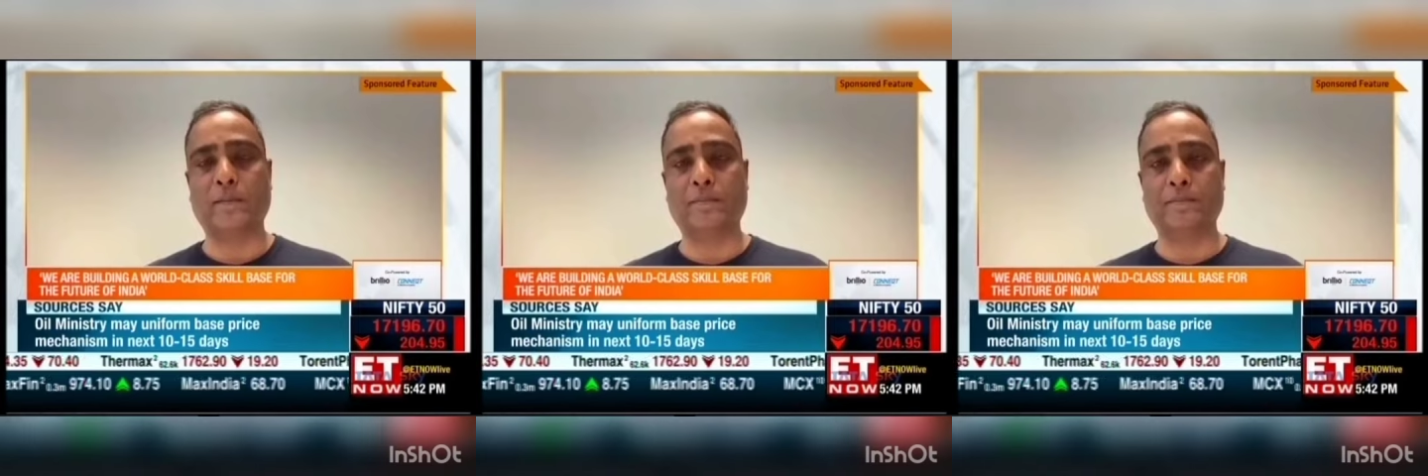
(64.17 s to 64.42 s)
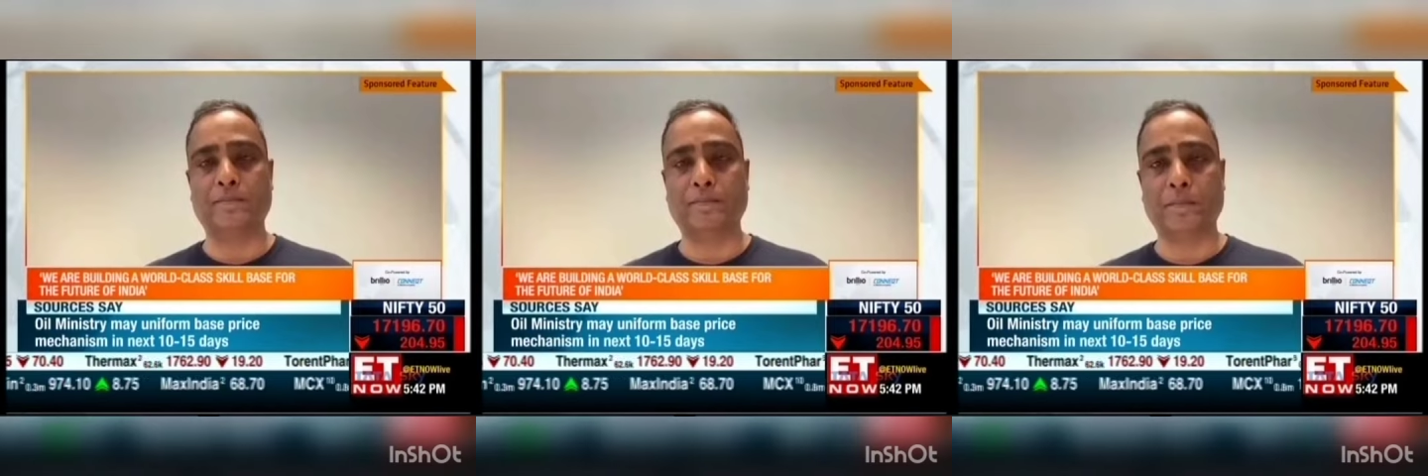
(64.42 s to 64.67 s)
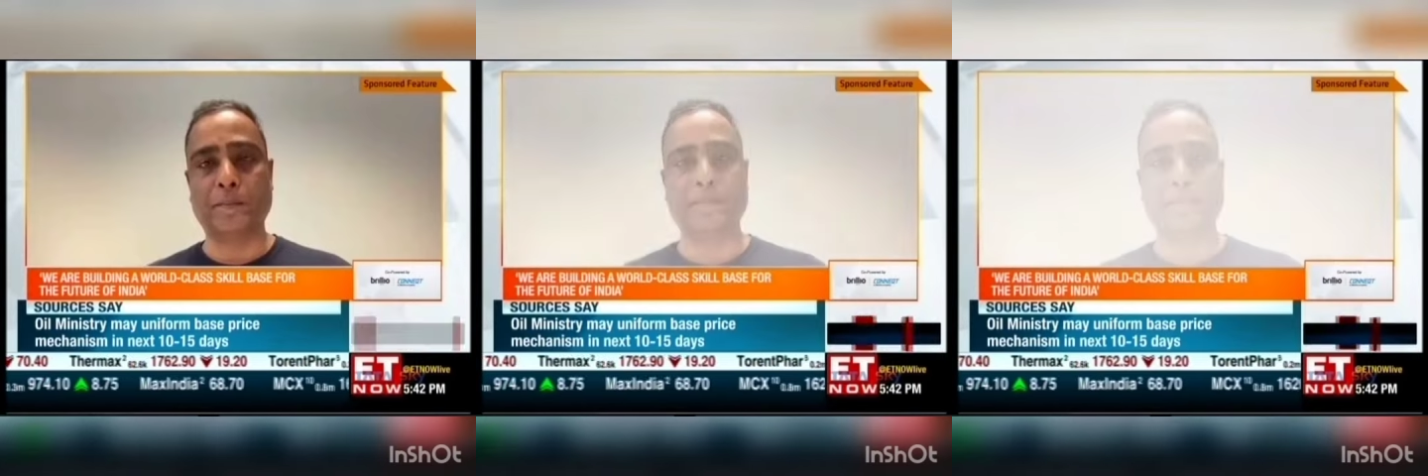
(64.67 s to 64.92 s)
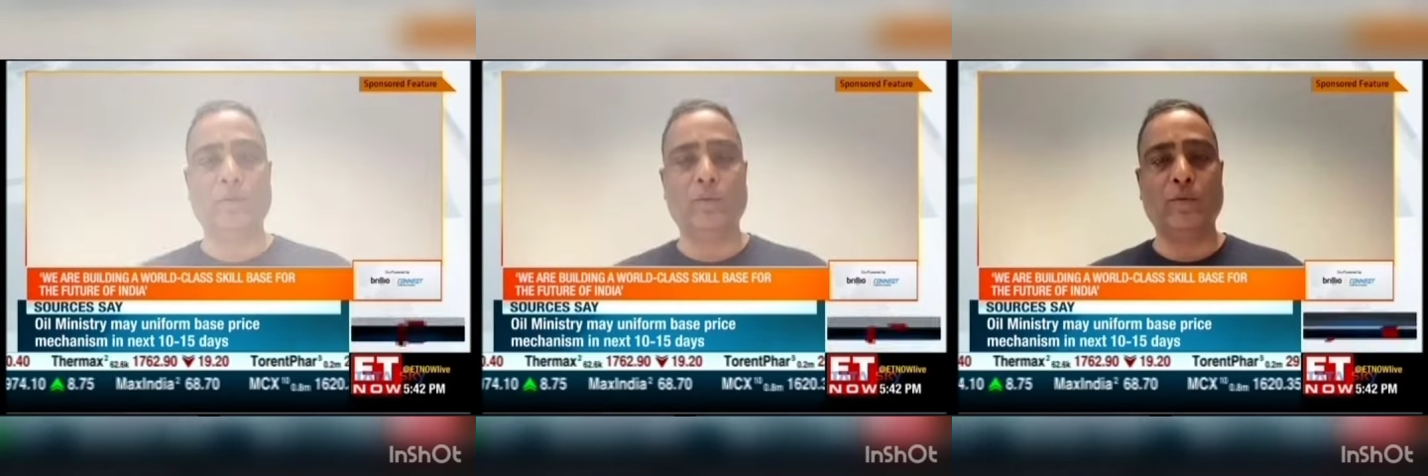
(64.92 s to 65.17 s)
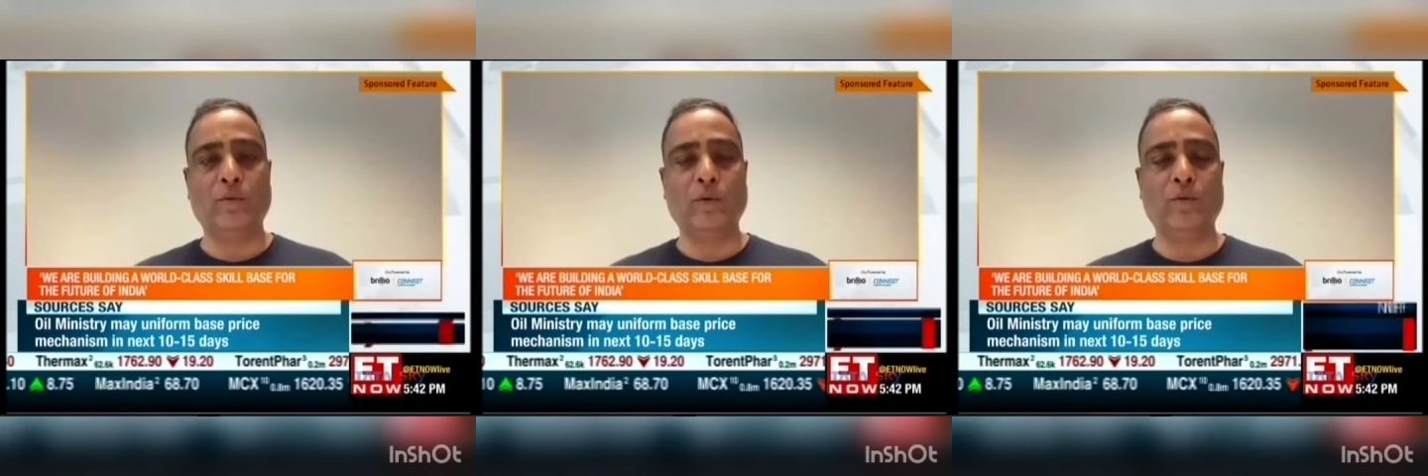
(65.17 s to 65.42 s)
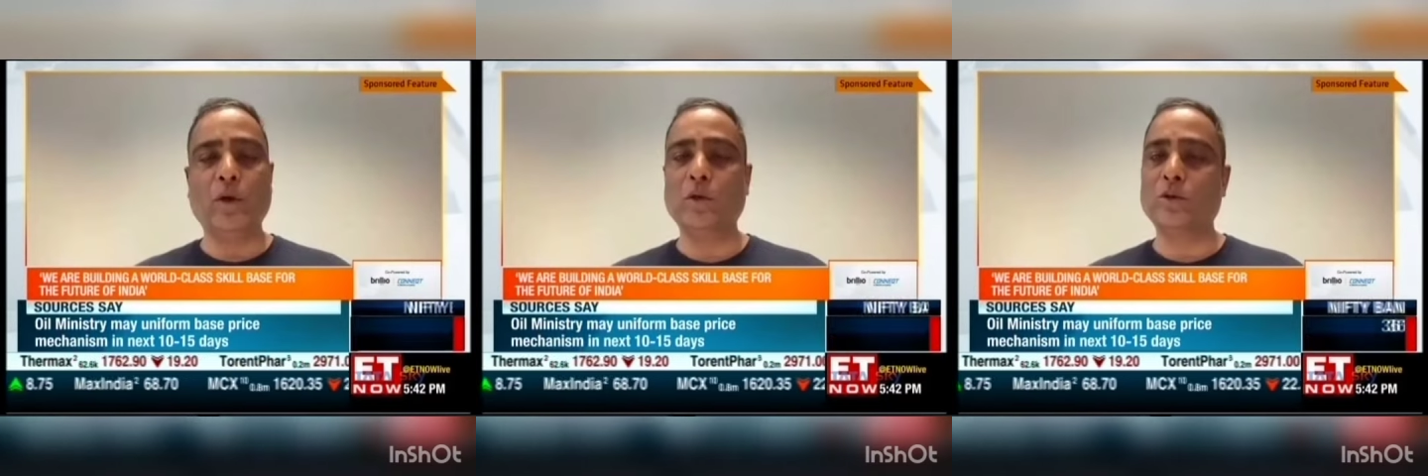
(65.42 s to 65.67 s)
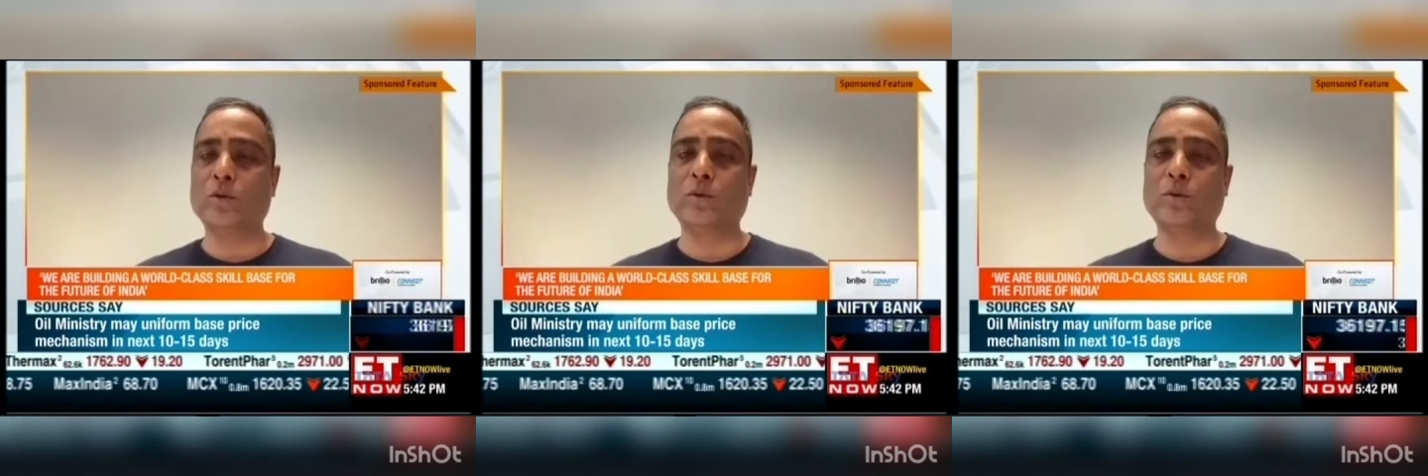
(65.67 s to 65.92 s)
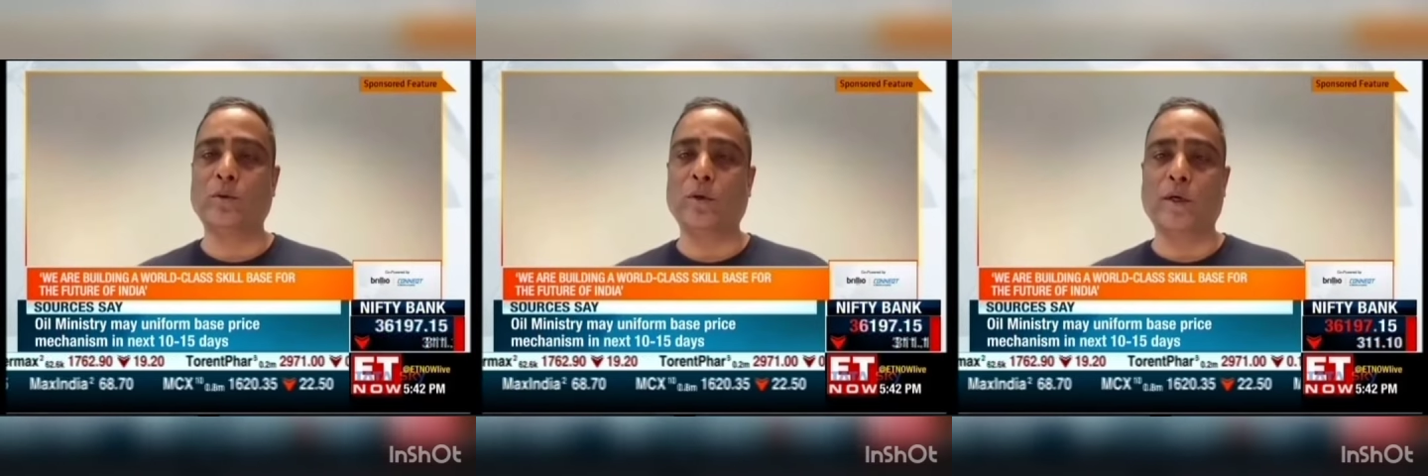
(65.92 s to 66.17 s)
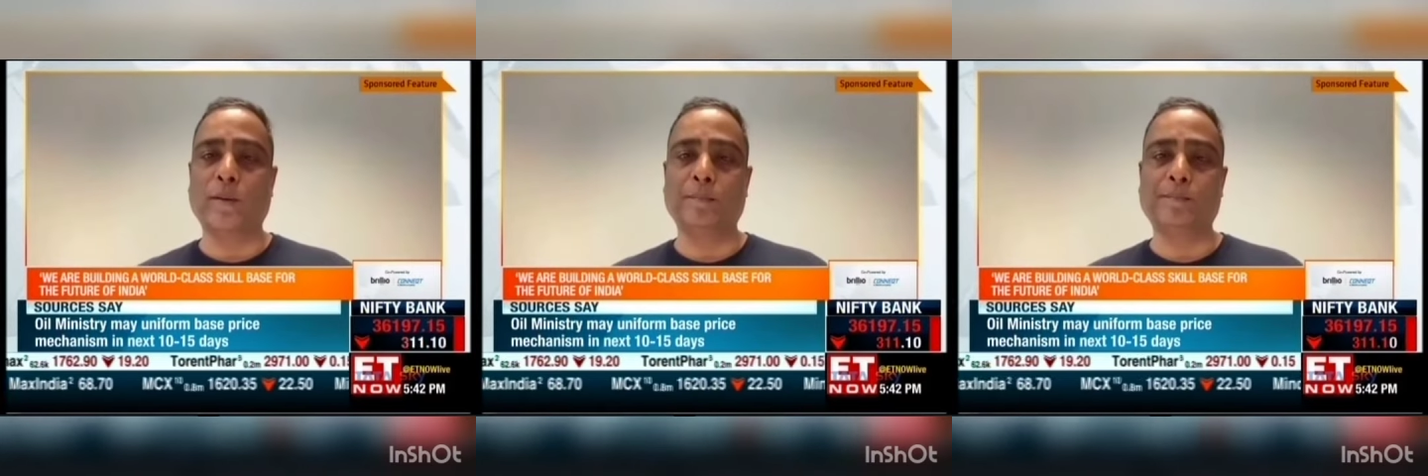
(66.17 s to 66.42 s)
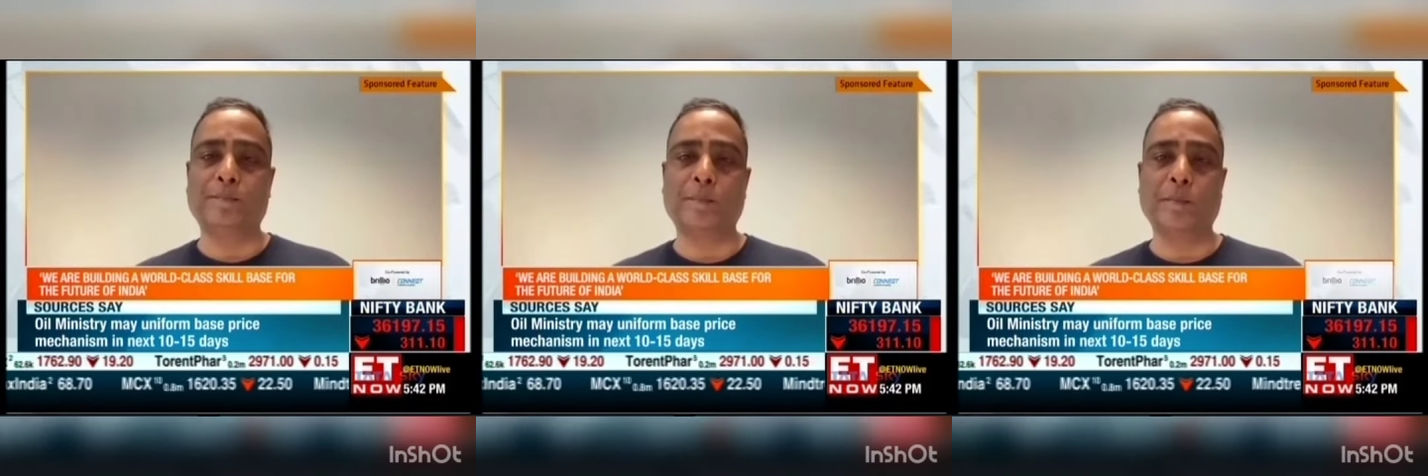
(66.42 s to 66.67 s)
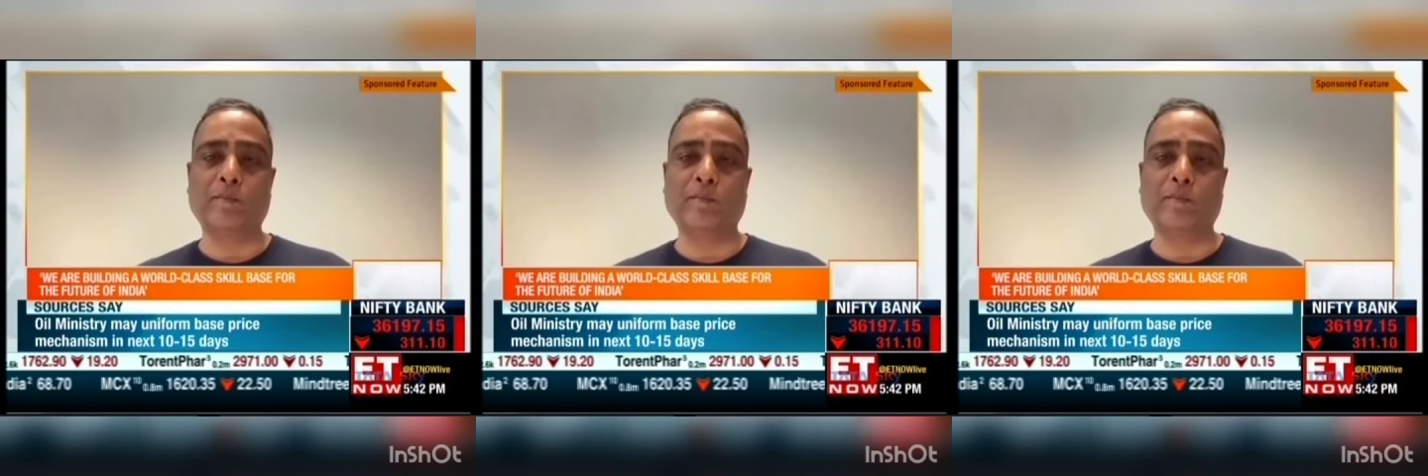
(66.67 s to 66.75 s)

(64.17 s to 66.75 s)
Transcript: market. We want to